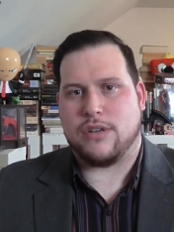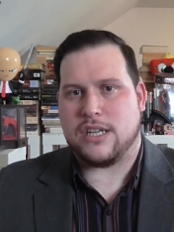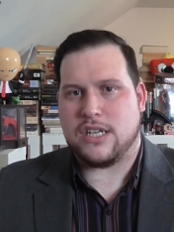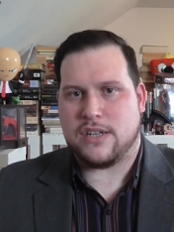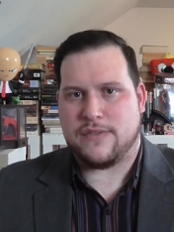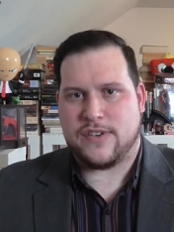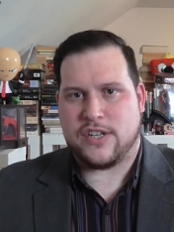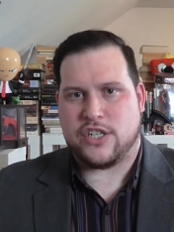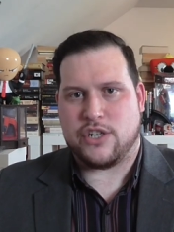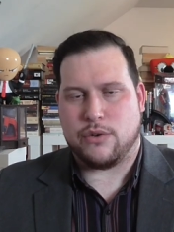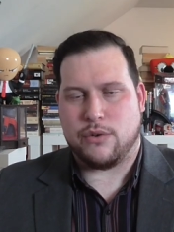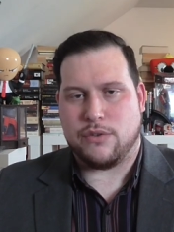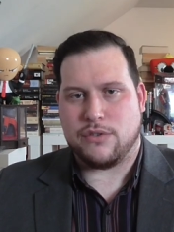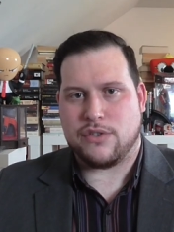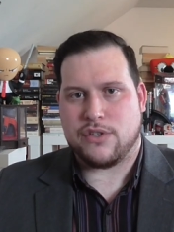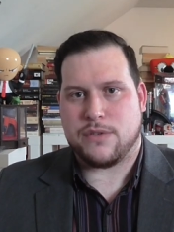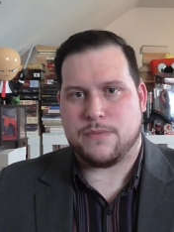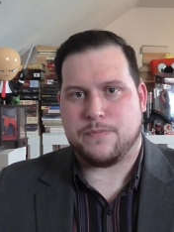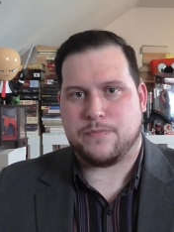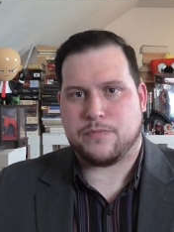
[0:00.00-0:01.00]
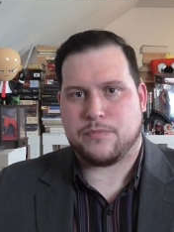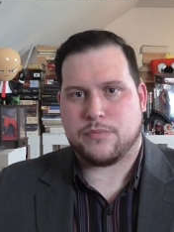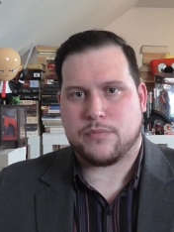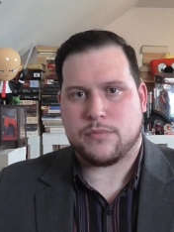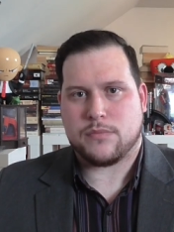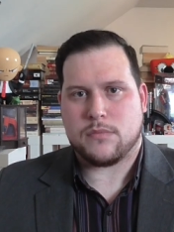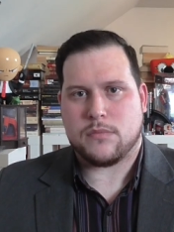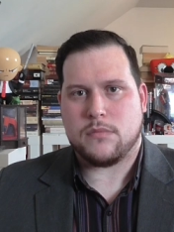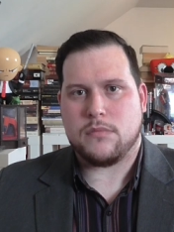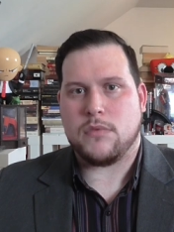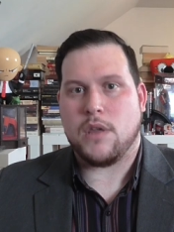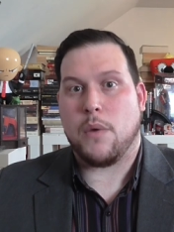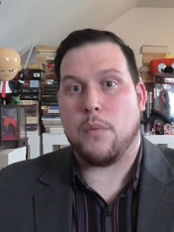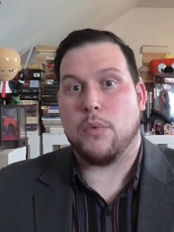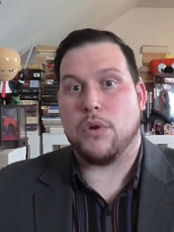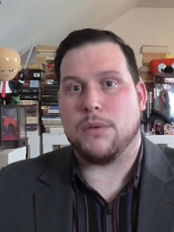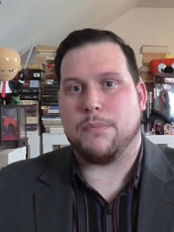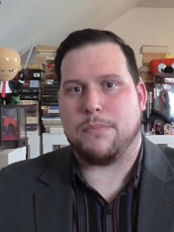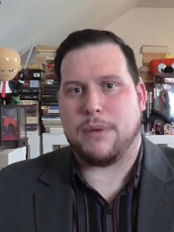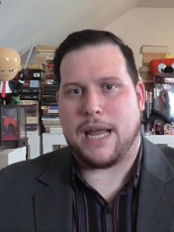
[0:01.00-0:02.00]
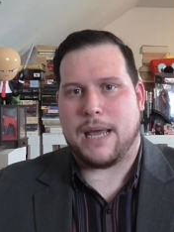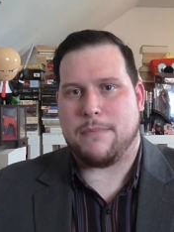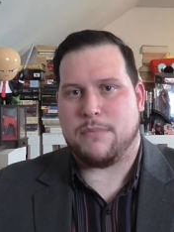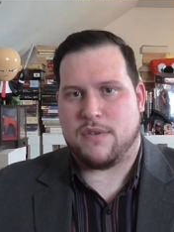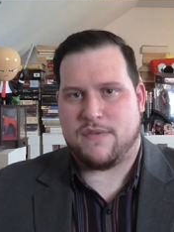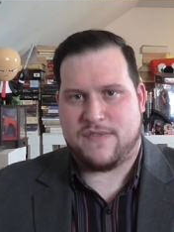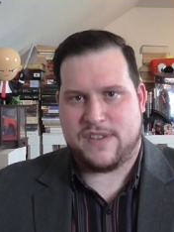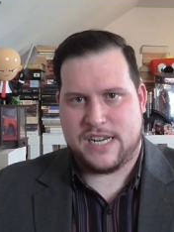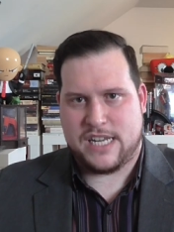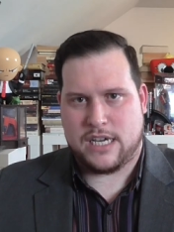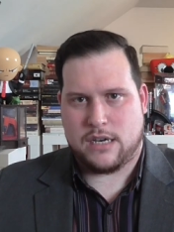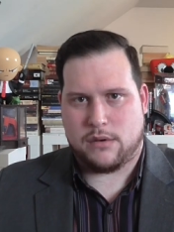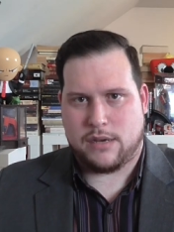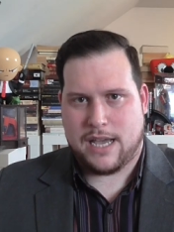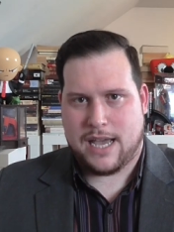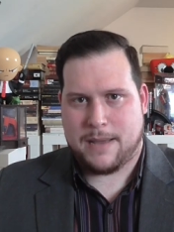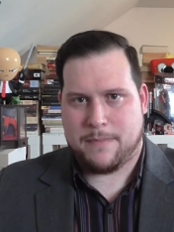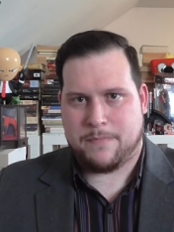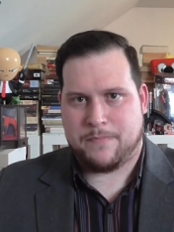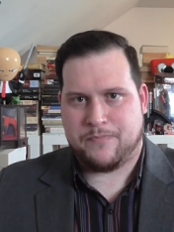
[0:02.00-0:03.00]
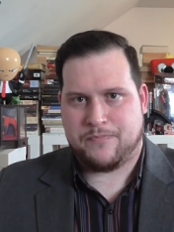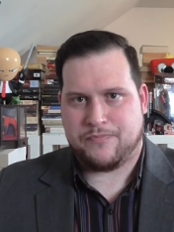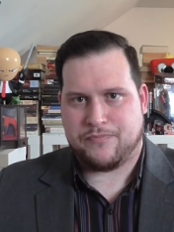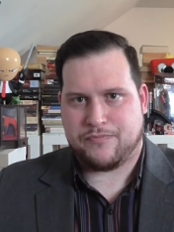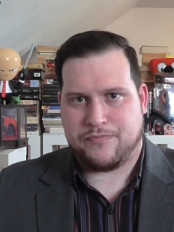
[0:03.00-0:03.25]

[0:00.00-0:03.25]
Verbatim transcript: individuals will blame the video game.